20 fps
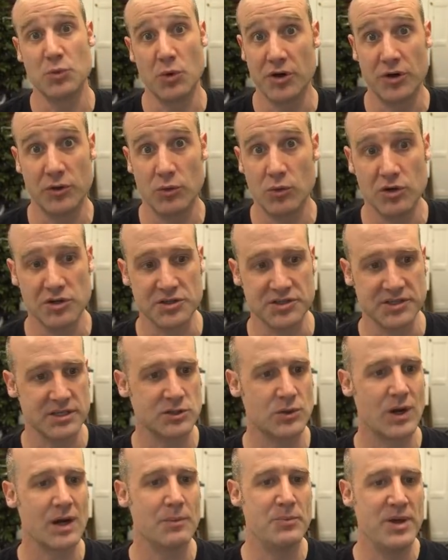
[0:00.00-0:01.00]
it was. And
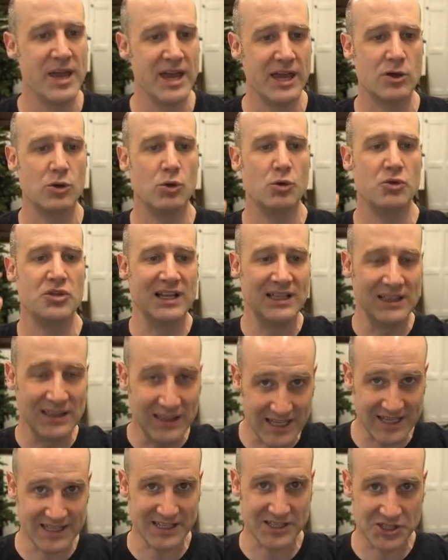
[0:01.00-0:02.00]
so I pickled the
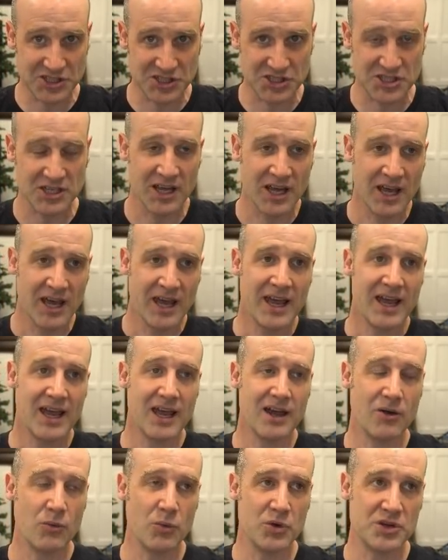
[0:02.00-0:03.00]
list,
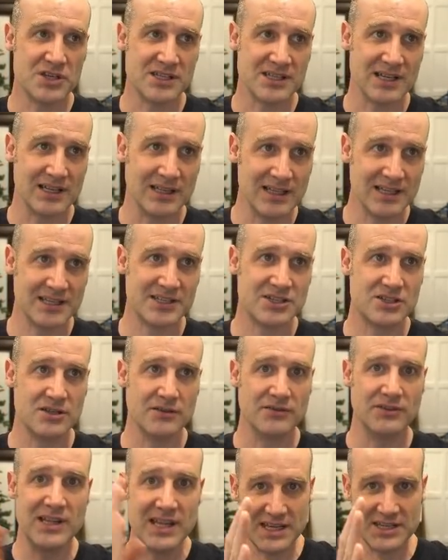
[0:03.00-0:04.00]
which is a list
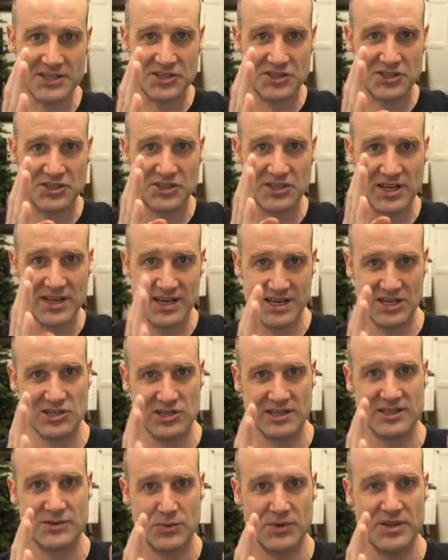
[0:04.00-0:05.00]
of lists, and each
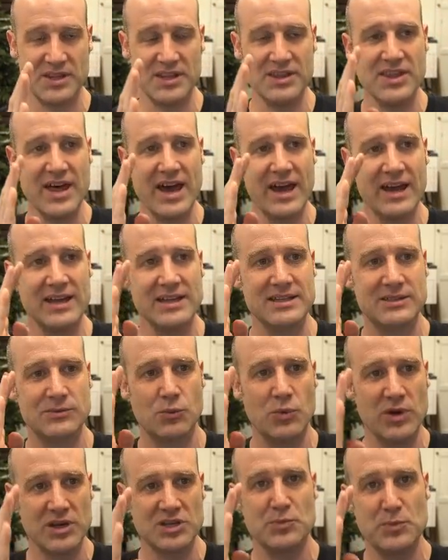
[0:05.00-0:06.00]
list within that is
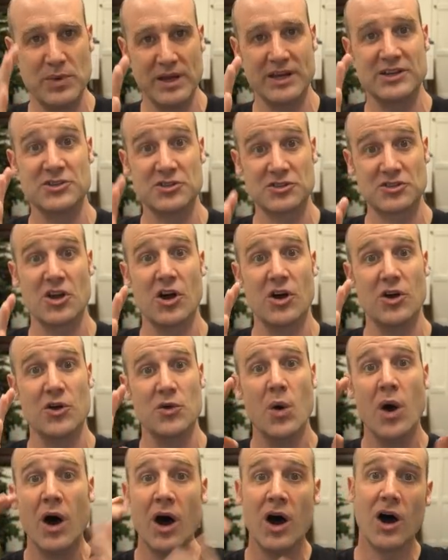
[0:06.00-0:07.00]
which pictures go
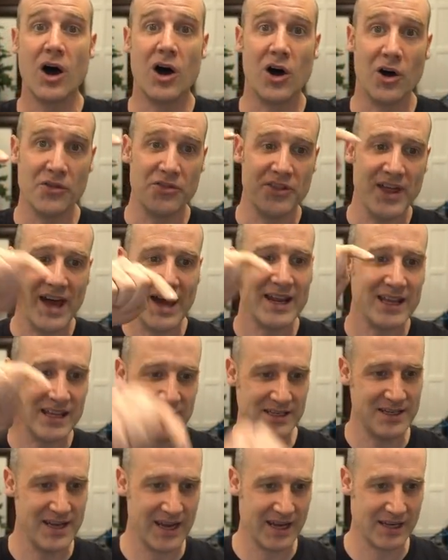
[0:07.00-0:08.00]
on that
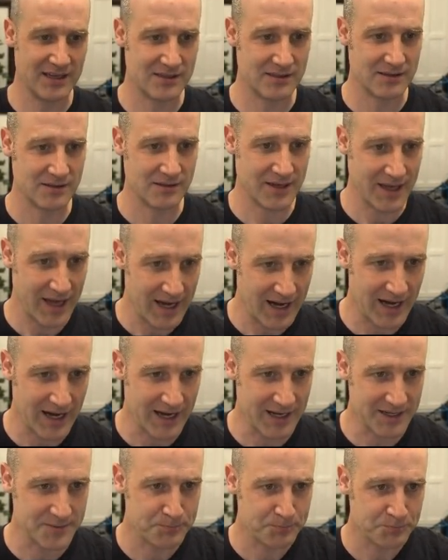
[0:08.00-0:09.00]
index
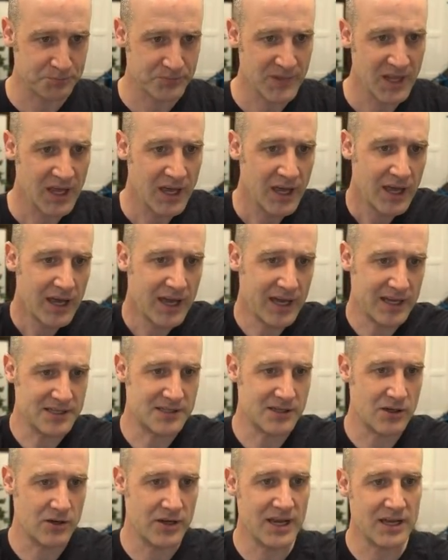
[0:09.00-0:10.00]
card. And
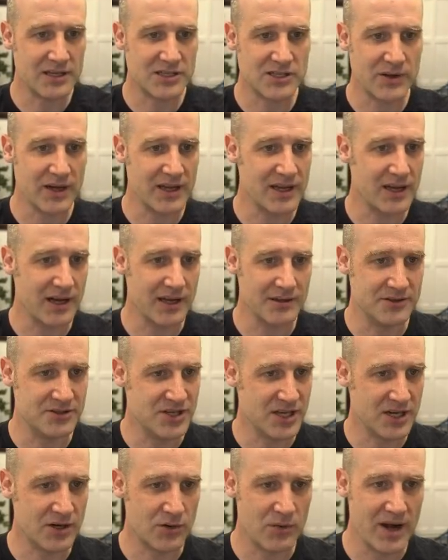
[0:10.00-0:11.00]
so here, so I
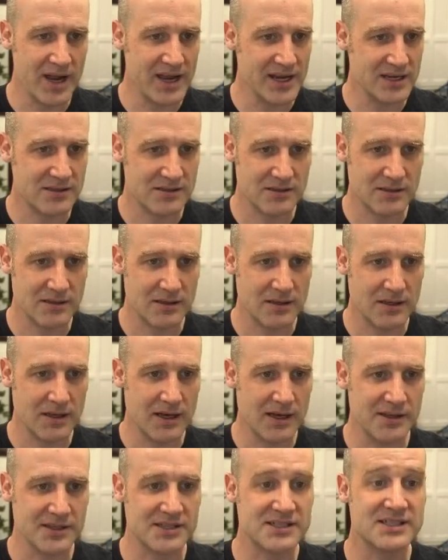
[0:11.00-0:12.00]
generate
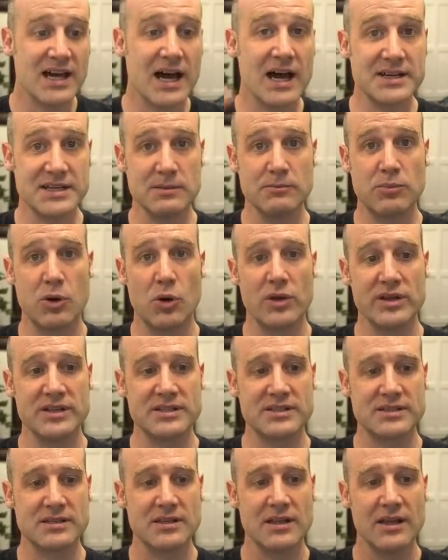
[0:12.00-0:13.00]
starting
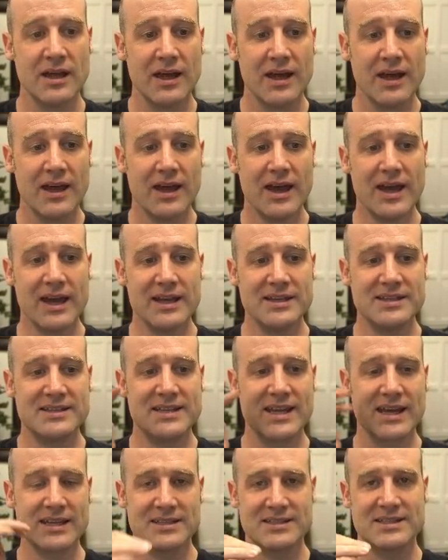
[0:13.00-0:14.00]
points and
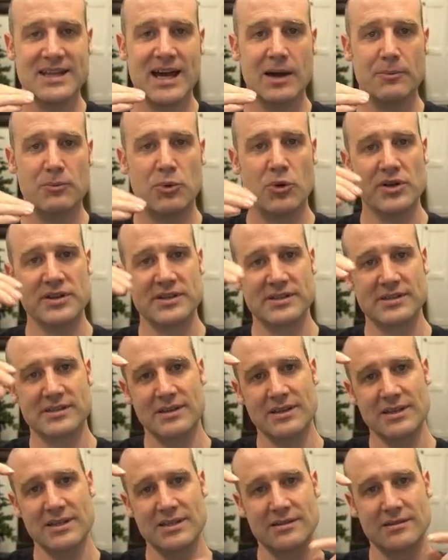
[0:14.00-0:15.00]
second start points
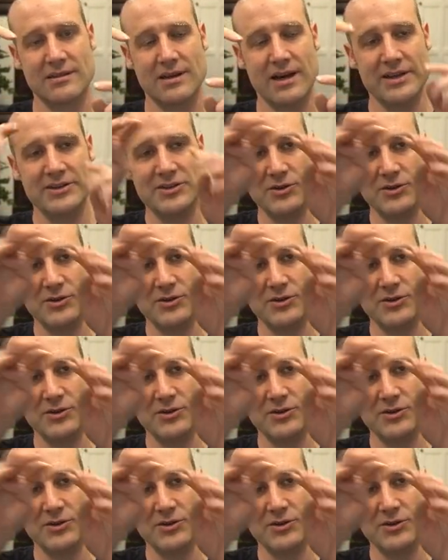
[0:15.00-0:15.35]
is, I do